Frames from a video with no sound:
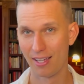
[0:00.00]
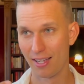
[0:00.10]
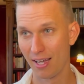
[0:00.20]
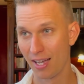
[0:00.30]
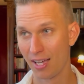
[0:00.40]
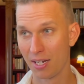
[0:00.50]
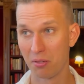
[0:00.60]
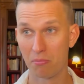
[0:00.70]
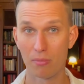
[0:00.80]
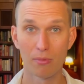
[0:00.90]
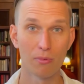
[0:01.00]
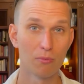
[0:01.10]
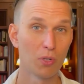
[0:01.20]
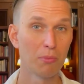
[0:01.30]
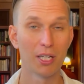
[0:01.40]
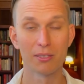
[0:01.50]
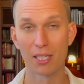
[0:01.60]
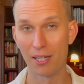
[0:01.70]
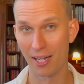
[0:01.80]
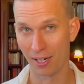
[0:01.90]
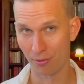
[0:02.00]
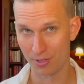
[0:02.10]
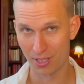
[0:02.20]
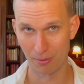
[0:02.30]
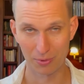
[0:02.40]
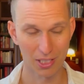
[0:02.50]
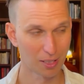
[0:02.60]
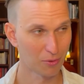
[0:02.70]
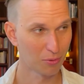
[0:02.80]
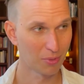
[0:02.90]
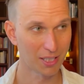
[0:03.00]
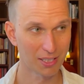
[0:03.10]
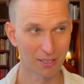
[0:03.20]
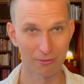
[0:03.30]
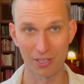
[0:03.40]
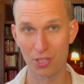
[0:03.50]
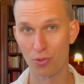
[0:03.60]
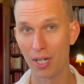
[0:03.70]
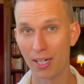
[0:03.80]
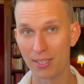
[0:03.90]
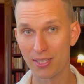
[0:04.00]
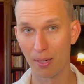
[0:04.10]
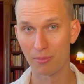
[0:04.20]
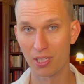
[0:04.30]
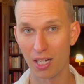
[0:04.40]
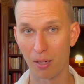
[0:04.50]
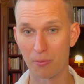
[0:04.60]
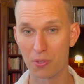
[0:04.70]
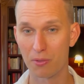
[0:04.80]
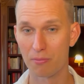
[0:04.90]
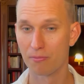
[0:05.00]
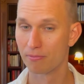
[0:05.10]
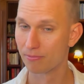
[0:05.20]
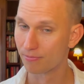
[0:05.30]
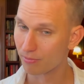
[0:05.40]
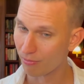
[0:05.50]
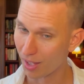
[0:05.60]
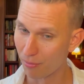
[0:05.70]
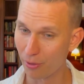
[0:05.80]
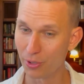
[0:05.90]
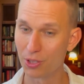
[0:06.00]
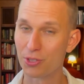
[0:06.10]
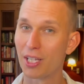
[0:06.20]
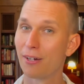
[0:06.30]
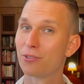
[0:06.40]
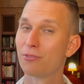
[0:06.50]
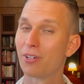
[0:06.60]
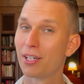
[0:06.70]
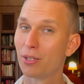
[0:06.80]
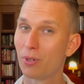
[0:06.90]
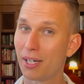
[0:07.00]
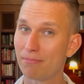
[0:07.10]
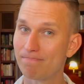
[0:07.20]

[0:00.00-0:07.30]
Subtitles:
And we might get angry sometimes, we may get frustrated sometimes. We just have to find a way.